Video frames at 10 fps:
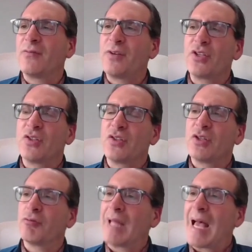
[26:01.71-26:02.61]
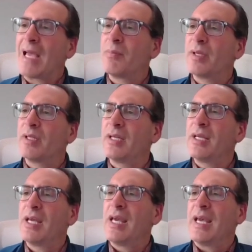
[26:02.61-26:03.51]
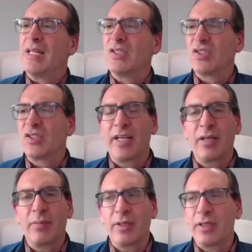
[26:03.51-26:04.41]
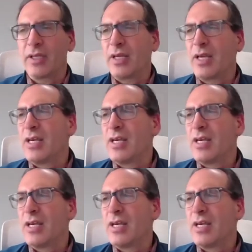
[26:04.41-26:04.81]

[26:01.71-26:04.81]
efficiency, reliability, and sustainability.